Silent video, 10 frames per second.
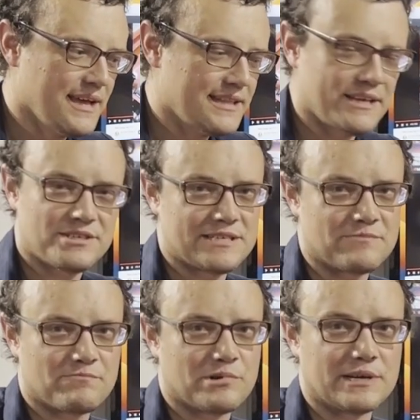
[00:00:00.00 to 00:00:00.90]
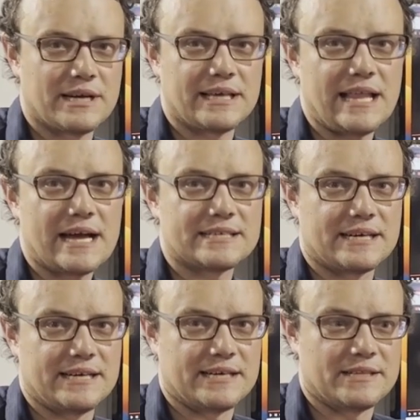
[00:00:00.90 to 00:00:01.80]
they just didn't put any
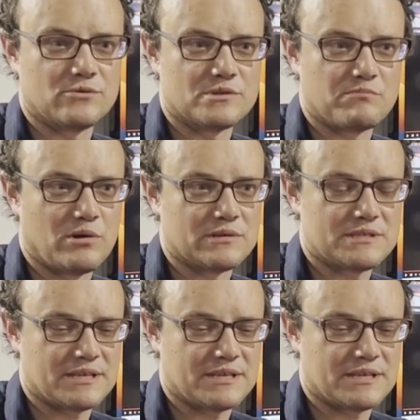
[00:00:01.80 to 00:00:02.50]
Loctite on those bolts.